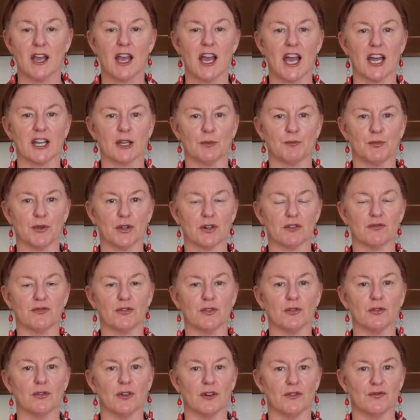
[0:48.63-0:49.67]
and a
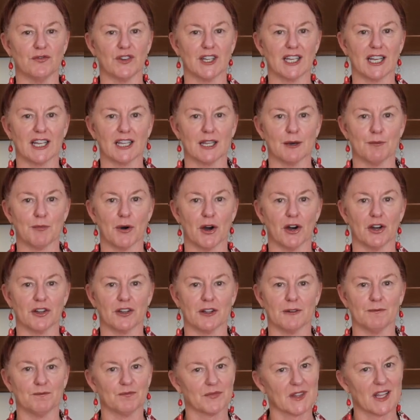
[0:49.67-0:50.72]
beautiful vanilla pod.
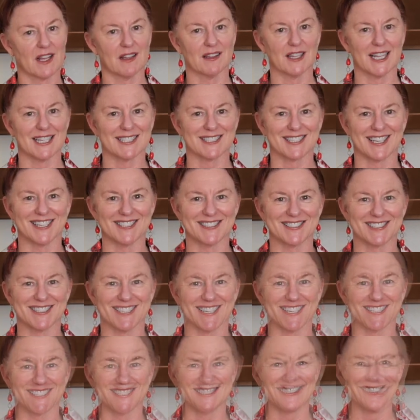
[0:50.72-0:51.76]
Let's get
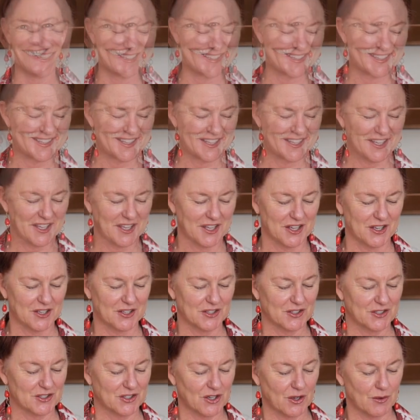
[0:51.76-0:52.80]
started.
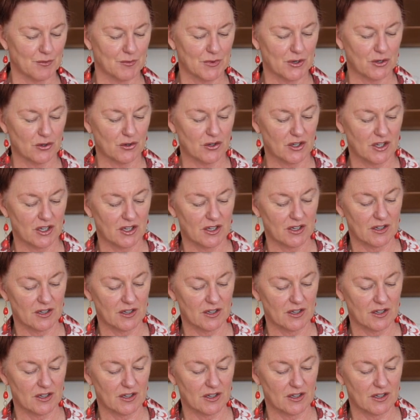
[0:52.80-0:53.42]
So milk